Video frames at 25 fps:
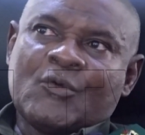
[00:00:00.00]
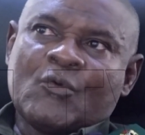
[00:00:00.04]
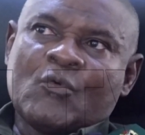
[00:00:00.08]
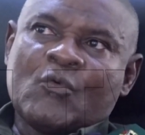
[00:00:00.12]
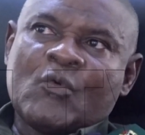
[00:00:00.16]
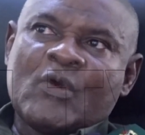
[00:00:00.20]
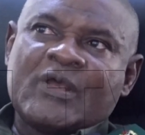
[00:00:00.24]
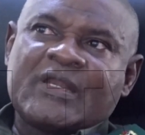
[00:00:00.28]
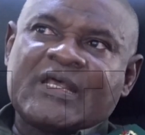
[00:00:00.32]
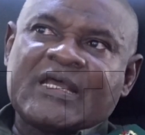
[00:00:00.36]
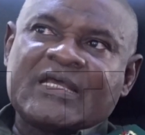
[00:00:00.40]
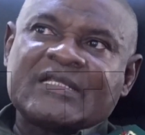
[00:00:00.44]

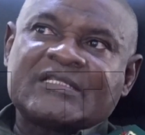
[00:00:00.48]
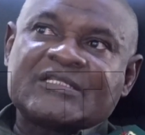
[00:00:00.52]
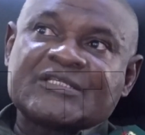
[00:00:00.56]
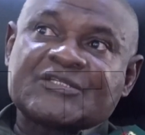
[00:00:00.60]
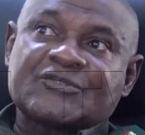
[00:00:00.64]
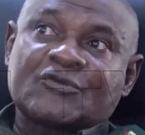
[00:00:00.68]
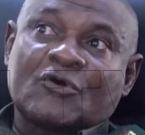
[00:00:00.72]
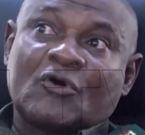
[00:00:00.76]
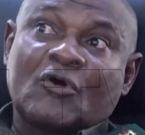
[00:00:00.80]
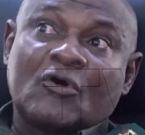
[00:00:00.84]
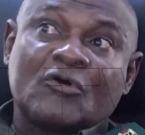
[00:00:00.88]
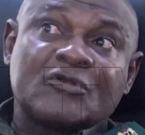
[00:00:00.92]
Whether it
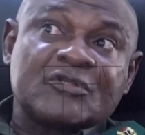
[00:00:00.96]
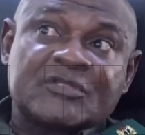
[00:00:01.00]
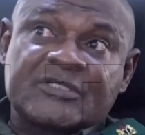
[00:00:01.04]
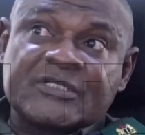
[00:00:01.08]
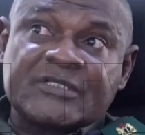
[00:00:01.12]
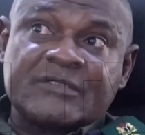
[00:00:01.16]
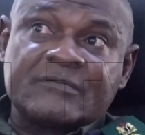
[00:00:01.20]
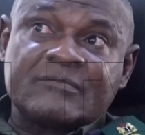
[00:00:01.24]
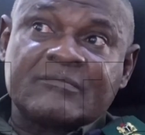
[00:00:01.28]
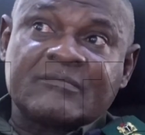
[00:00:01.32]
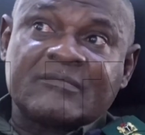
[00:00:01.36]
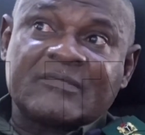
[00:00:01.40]
is
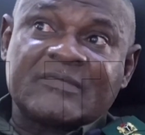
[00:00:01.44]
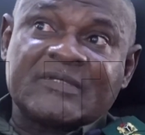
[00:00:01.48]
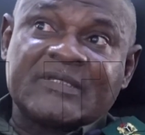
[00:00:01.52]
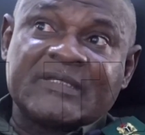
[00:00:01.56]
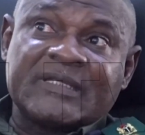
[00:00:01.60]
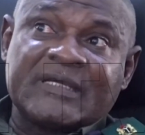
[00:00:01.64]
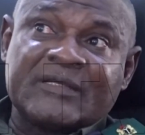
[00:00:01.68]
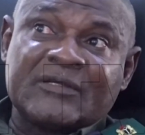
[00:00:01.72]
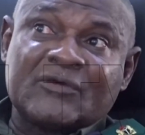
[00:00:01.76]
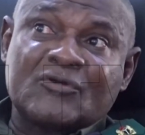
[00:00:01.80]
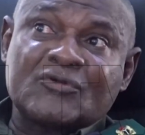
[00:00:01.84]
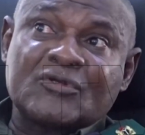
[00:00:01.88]
hunting,
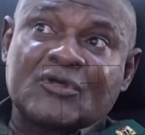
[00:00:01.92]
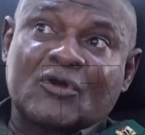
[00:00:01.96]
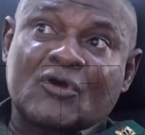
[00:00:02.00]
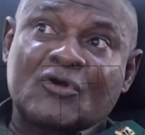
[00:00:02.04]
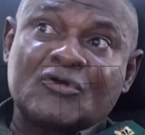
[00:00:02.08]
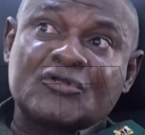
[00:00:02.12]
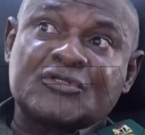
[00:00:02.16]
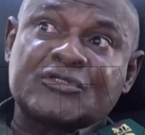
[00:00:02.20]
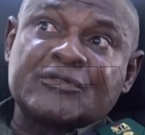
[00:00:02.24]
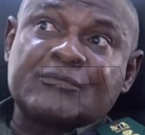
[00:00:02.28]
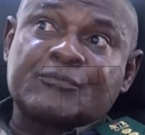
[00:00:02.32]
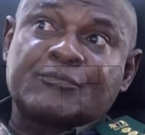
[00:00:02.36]
they know the
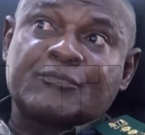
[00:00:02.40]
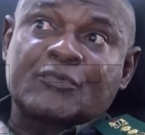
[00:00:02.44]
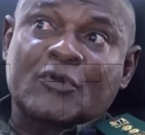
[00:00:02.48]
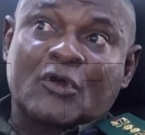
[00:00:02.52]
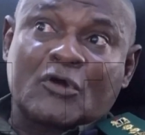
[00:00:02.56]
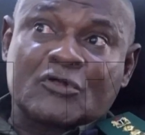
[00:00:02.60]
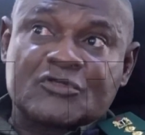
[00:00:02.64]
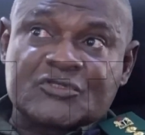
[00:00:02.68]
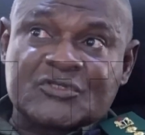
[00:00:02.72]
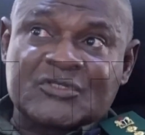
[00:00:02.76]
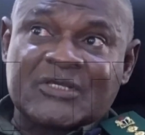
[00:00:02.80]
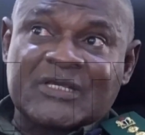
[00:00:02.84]
hunting
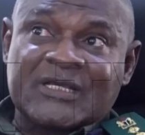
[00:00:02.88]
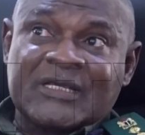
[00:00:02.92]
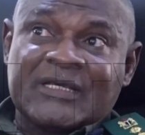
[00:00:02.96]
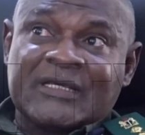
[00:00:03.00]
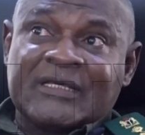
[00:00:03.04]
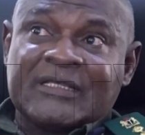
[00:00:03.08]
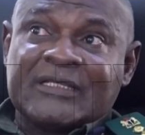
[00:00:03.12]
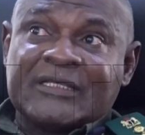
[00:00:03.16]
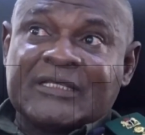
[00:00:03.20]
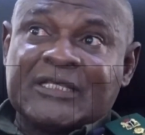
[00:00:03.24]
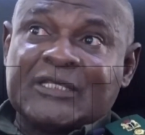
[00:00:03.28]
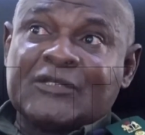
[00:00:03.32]
plots,
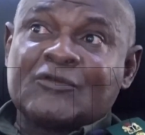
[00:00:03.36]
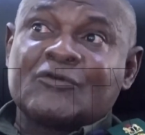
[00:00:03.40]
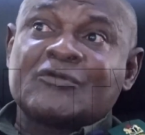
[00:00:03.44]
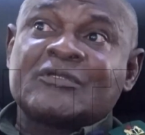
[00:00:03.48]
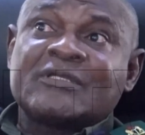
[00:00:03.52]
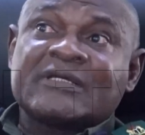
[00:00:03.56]
they know